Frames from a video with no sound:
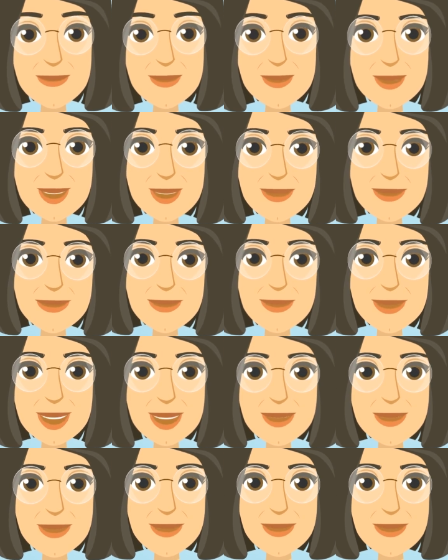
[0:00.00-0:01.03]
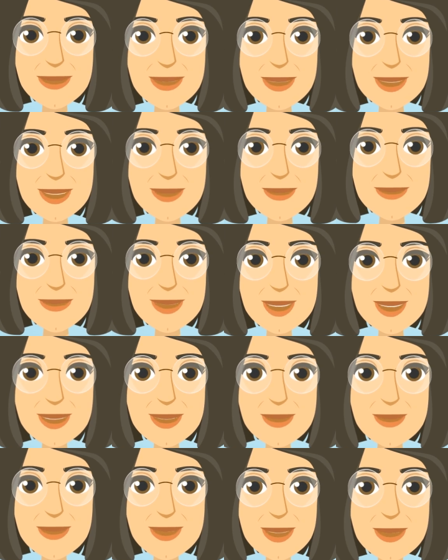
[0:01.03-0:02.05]
Understanding the CFIA
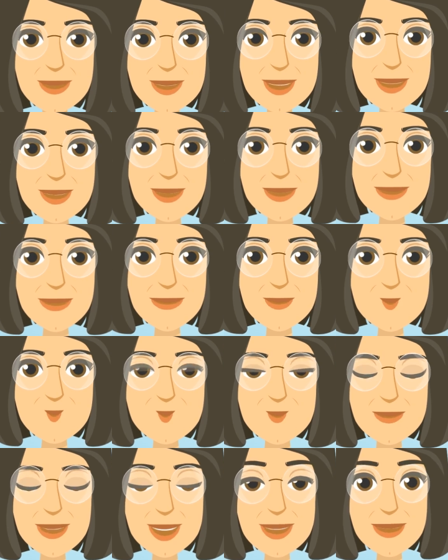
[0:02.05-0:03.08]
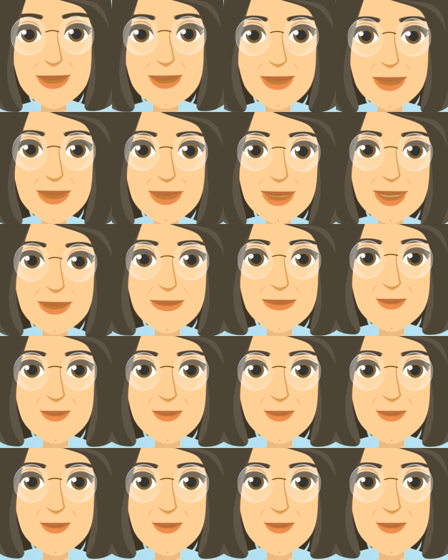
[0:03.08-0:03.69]
regulations for obtaining a Safe